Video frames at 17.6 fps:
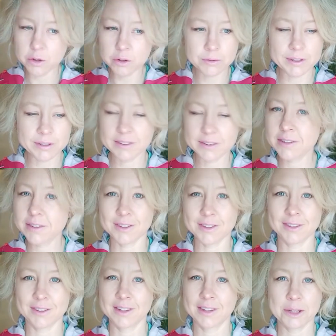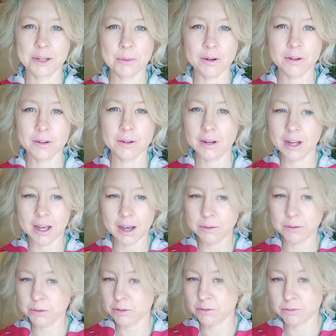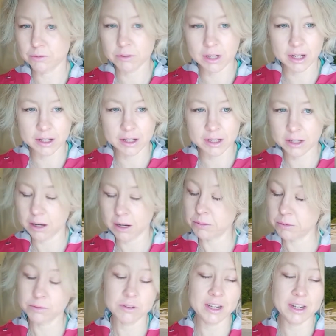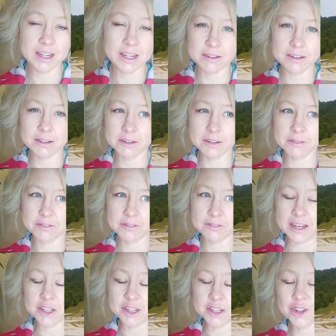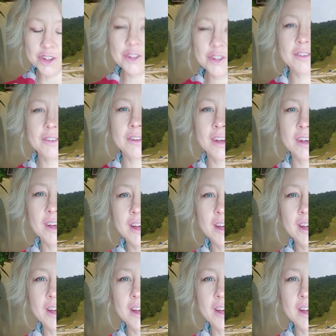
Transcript: were no resistance anymore. Like I was really feeling good,